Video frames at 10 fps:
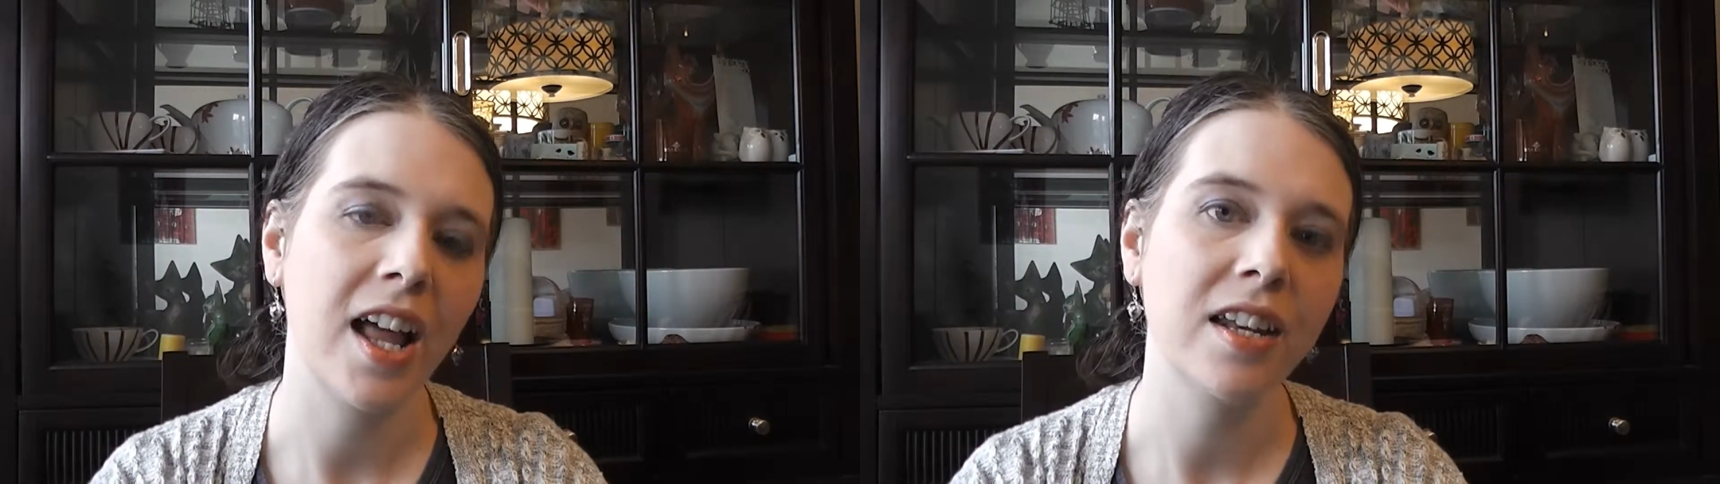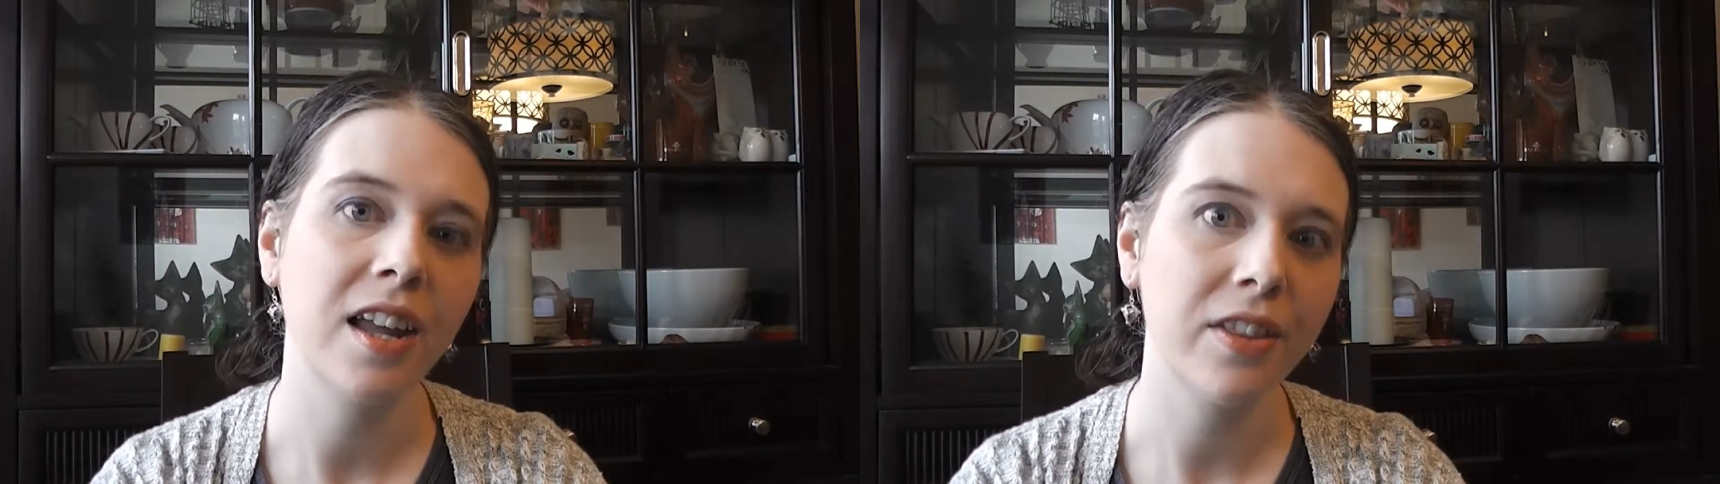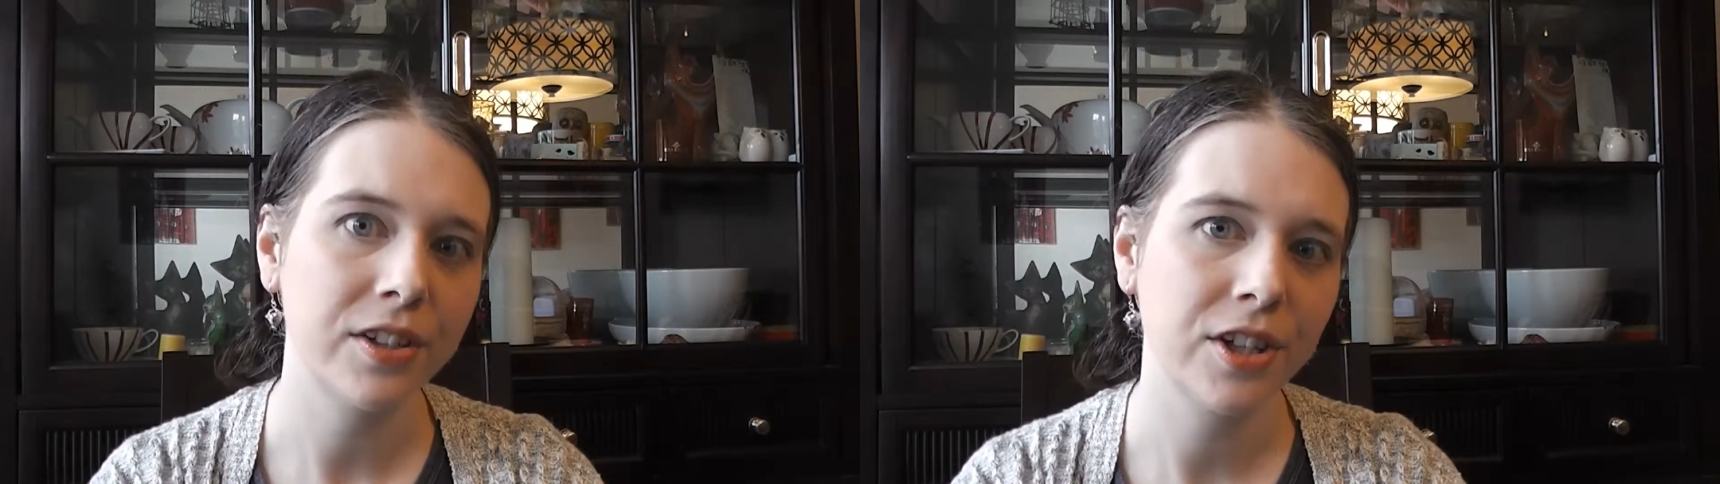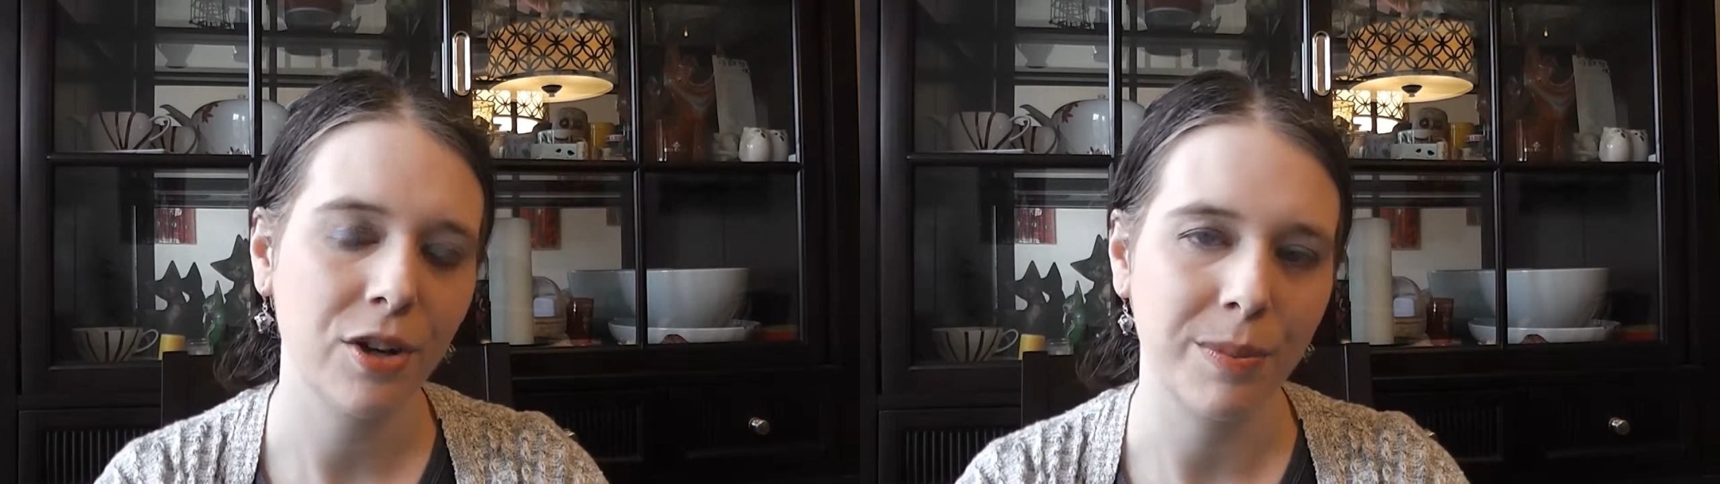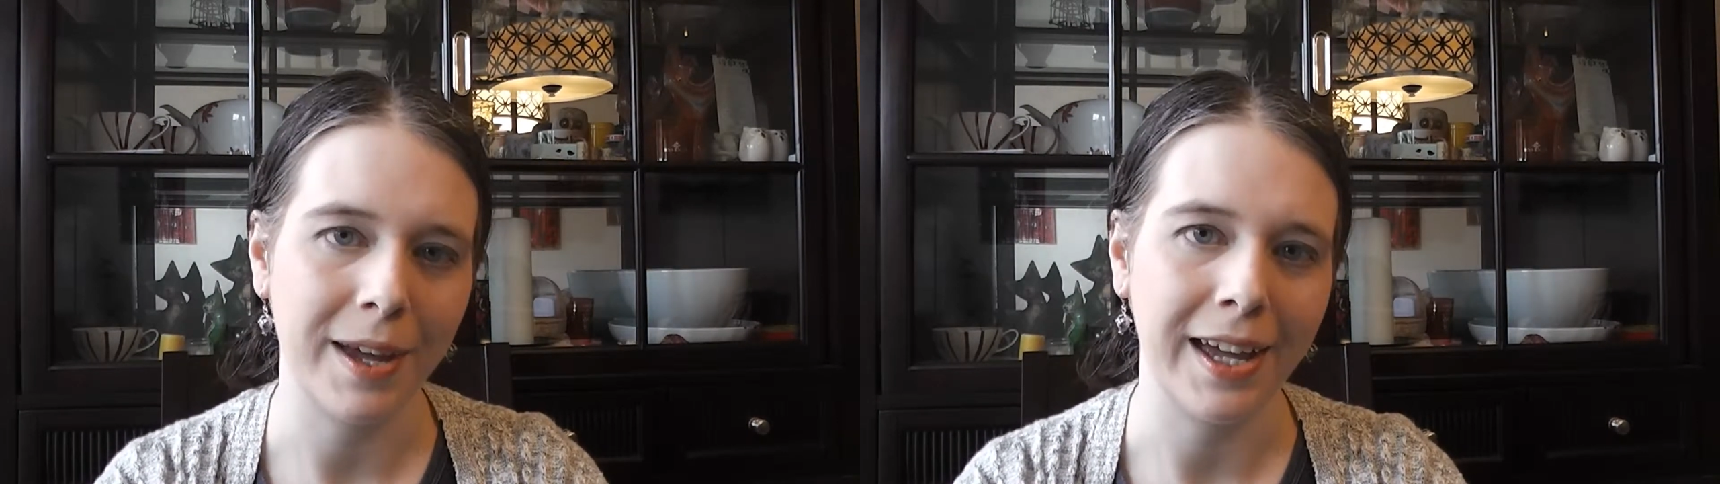another
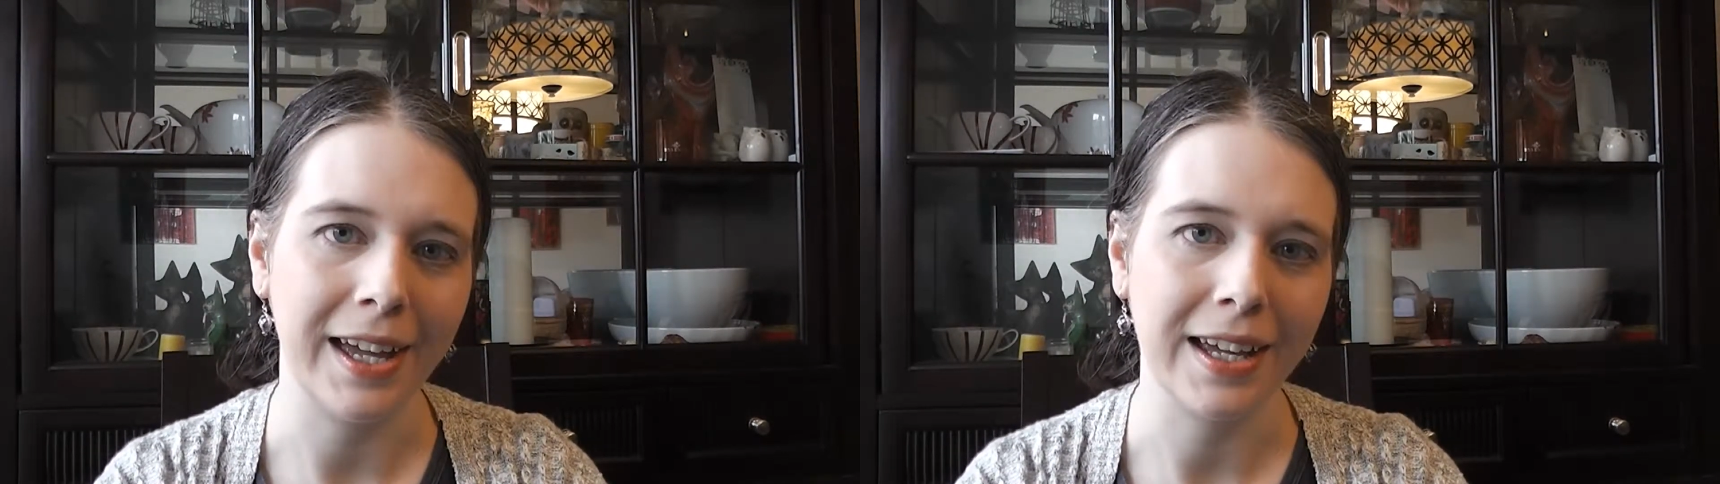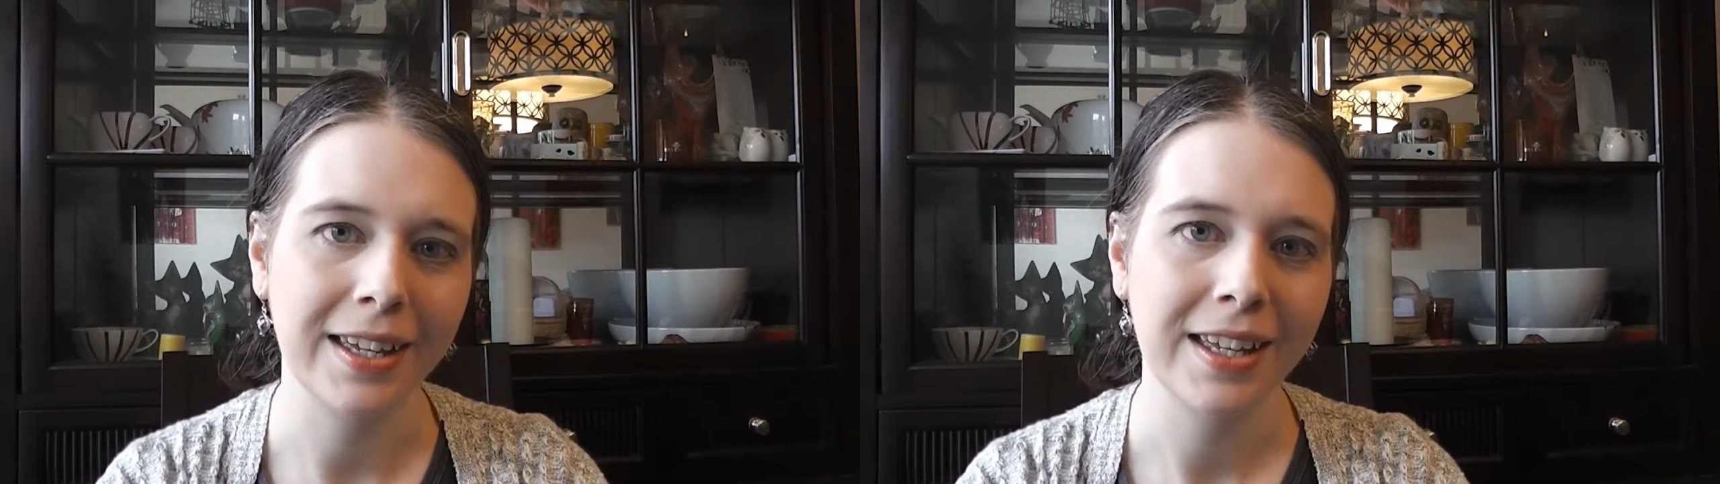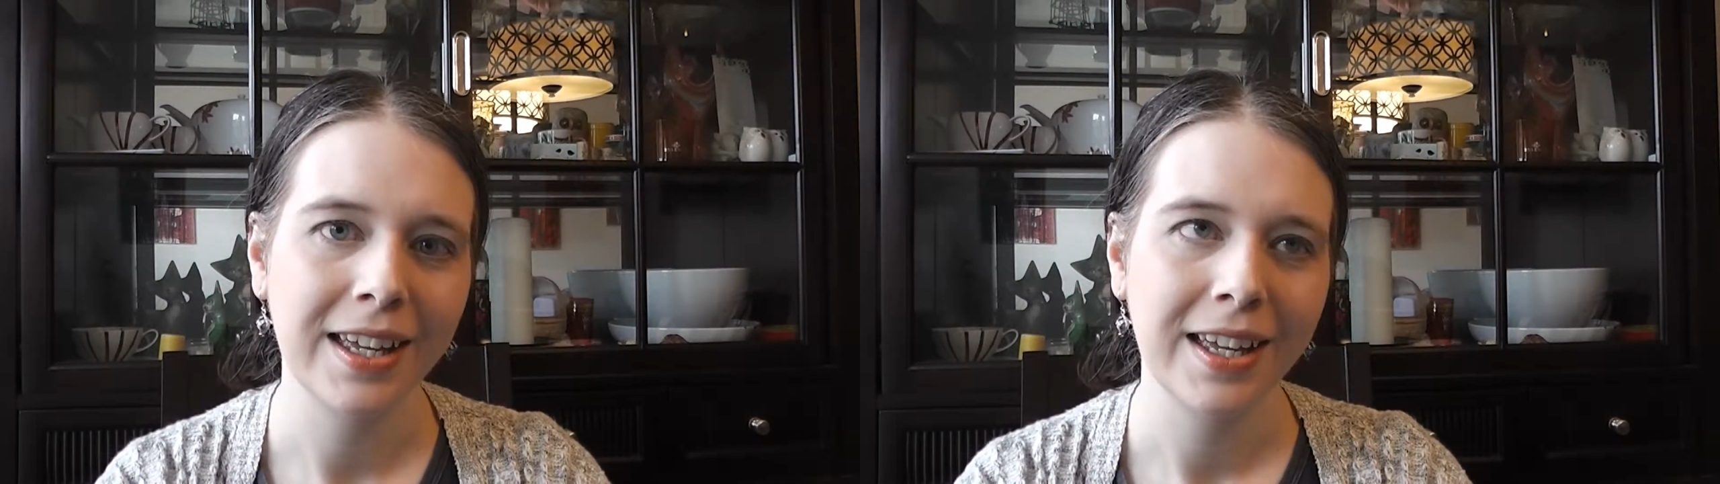tote bag